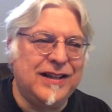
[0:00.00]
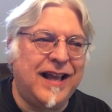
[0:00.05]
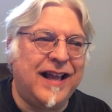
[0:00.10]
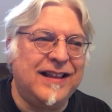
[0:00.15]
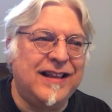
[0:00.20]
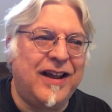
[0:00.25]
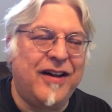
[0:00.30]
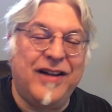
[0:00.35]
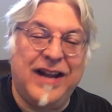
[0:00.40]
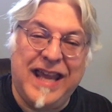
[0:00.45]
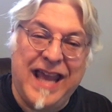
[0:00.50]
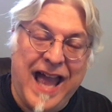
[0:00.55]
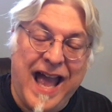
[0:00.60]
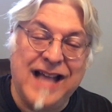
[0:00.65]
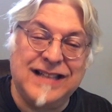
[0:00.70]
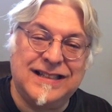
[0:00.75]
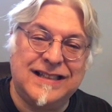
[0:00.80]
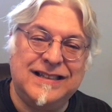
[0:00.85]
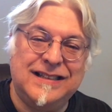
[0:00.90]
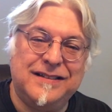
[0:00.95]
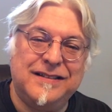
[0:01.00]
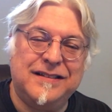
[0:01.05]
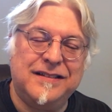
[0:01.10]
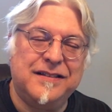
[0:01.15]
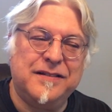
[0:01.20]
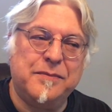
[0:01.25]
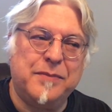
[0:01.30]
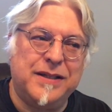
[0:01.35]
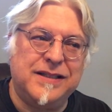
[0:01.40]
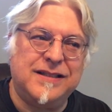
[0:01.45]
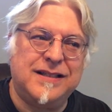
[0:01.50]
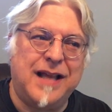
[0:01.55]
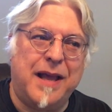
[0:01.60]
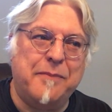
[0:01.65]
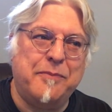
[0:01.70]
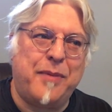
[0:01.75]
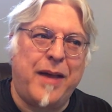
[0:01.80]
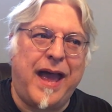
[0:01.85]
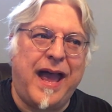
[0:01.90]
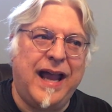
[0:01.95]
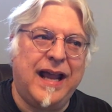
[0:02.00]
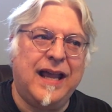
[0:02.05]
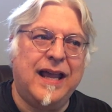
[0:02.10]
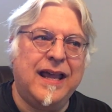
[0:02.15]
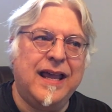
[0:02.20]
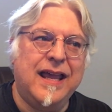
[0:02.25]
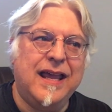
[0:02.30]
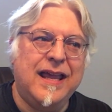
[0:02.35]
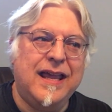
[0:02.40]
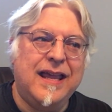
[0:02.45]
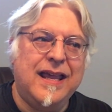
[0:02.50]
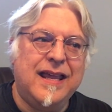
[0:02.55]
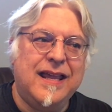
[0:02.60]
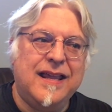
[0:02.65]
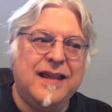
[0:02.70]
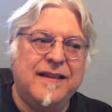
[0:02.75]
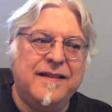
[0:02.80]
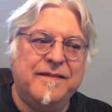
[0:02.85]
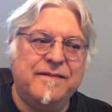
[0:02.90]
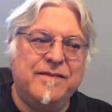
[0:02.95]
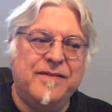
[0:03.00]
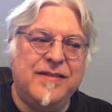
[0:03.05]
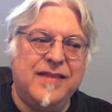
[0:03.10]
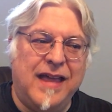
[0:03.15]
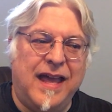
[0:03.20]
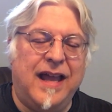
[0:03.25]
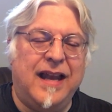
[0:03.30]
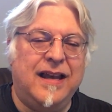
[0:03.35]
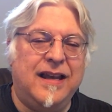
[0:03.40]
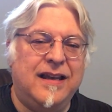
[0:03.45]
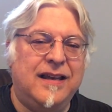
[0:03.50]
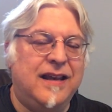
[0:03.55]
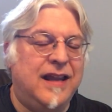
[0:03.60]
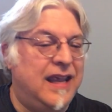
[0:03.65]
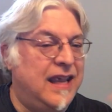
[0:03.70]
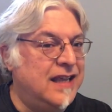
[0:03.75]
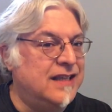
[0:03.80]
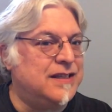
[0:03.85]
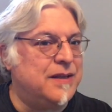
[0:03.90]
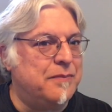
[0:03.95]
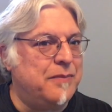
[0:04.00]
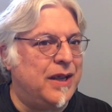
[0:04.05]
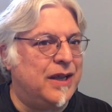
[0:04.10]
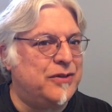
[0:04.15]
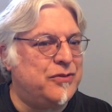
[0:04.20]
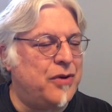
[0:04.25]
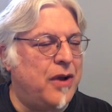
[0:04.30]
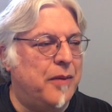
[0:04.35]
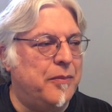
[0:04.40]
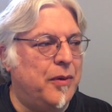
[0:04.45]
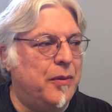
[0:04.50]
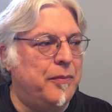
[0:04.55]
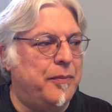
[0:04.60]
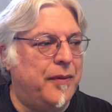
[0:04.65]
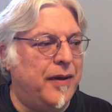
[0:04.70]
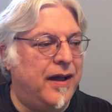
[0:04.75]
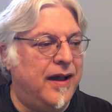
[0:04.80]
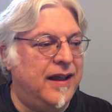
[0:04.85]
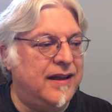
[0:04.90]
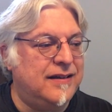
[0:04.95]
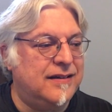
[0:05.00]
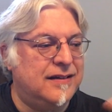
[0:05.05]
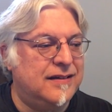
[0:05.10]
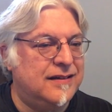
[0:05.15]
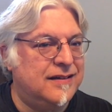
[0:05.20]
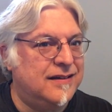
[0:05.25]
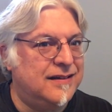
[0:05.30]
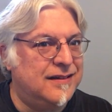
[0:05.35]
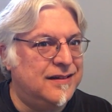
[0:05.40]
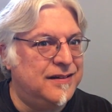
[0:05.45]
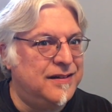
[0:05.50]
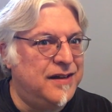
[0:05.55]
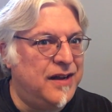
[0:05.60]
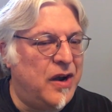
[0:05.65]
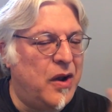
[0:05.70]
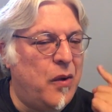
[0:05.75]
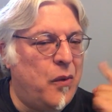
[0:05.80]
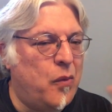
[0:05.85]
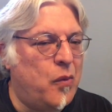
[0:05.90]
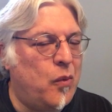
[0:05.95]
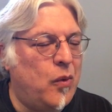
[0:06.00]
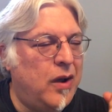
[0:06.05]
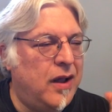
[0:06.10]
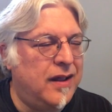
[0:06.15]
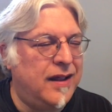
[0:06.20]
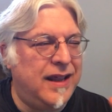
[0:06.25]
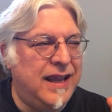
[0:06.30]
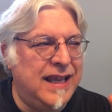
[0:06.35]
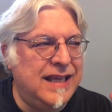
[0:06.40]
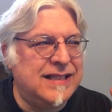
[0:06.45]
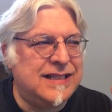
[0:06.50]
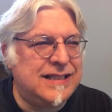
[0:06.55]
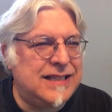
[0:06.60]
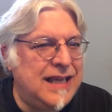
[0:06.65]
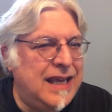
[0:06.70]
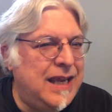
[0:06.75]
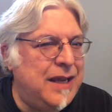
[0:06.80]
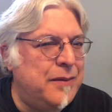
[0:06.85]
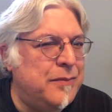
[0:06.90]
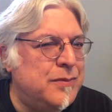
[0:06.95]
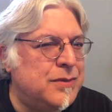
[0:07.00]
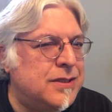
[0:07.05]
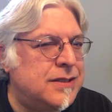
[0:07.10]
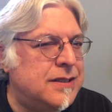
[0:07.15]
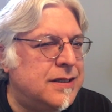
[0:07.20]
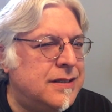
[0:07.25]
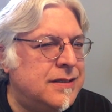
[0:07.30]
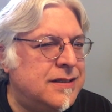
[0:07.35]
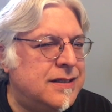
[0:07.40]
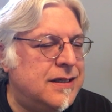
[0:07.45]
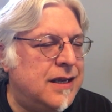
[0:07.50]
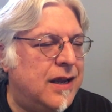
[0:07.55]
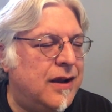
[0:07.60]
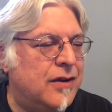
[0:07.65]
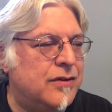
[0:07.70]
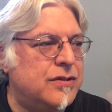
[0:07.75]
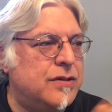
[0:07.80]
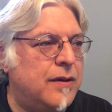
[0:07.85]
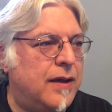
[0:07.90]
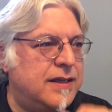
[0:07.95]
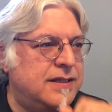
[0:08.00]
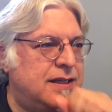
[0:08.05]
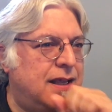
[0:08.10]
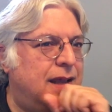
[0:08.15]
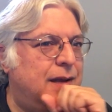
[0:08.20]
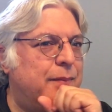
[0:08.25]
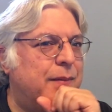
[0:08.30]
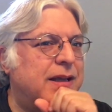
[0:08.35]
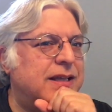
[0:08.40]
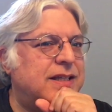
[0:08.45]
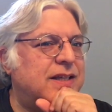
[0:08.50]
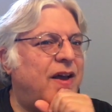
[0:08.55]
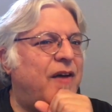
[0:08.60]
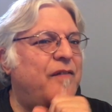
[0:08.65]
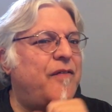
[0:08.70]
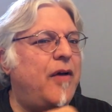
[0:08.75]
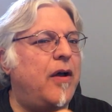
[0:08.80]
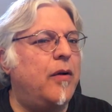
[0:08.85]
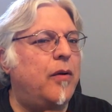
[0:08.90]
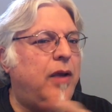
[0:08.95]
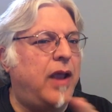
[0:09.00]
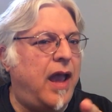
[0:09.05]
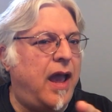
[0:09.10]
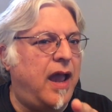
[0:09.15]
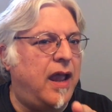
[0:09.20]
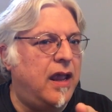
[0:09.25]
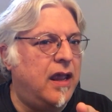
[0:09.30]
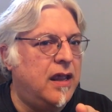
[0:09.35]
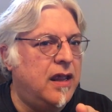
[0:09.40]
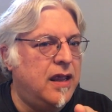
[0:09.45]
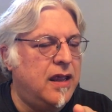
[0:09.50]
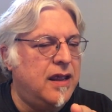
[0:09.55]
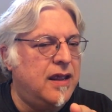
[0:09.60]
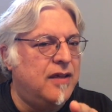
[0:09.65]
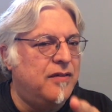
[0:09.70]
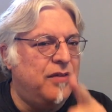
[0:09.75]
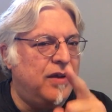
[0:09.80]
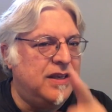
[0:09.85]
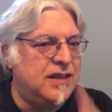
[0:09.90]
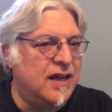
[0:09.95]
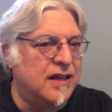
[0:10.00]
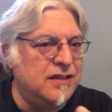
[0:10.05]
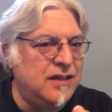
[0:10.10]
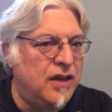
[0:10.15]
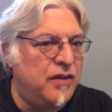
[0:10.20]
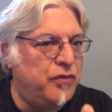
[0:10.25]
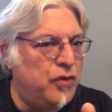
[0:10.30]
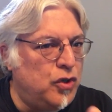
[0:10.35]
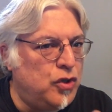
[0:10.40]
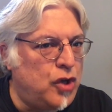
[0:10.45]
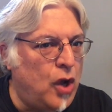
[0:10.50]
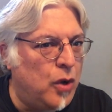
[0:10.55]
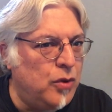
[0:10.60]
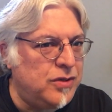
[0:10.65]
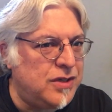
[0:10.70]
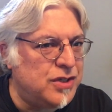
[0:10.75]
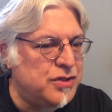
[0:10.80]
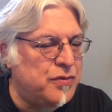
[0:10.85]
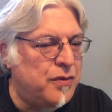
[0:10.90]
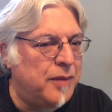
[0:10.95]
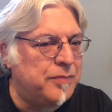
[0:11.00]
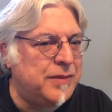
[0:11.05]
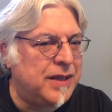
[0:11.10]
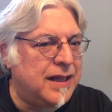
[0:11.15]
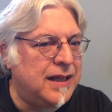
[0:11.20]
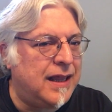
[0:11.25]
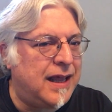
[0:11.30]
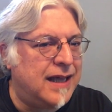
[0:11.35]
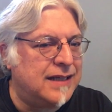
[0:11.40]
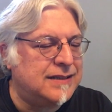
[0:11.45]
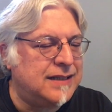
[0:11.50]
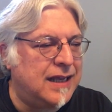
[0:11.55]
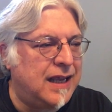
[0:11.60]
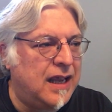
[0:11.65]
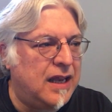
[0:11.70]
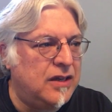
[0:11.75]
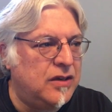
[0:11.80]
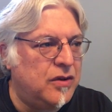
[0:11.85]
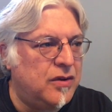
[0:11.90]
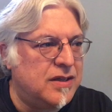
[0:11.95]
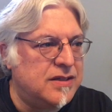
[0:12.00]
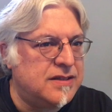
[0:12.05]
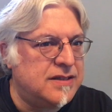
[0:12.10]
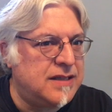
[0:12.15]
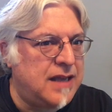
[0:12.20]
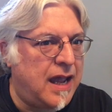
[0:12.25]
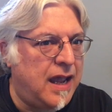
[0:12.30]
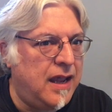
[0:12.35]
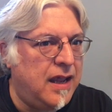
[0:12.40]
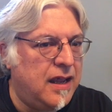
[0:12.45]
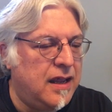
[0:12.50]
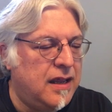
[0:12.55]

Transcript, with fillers: down there and he hasn't been sent back, then he's in big trouble, but you know what he seems sincere so i say to myself okay if he does if you don't disrupt the class again you can stay